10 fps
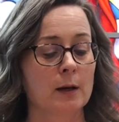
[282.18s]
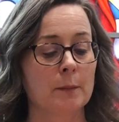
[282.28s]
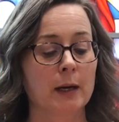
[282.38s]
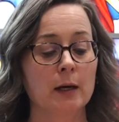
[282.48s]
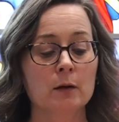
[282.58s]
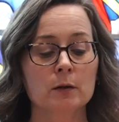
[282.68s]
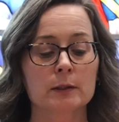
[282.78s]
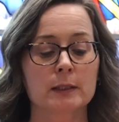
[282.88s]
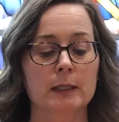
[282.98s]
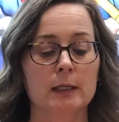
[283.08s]
My uncle
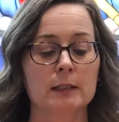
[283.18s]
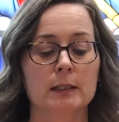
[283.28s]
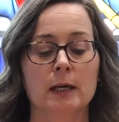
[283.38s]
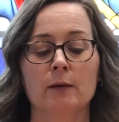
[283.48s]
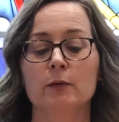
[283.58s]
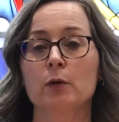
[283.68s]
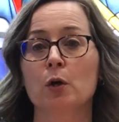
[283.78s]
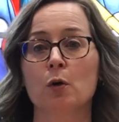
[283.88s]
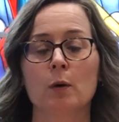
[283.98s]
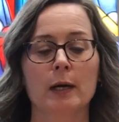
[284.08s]
says they have
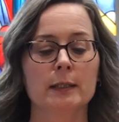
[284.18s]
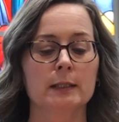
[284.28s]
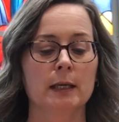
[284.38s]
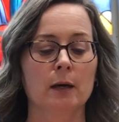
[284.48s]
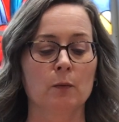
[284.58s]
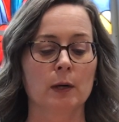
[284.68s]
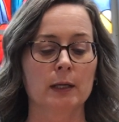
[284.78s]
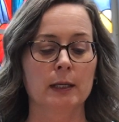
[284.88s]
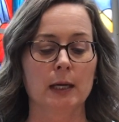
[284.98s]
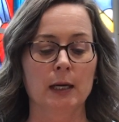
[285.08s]
no idea what
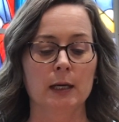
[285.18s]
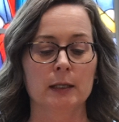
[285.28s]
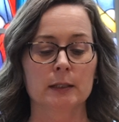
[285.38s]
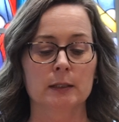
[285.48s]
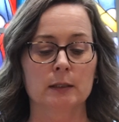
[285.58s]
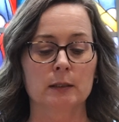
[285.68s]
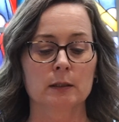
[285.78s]
he ate.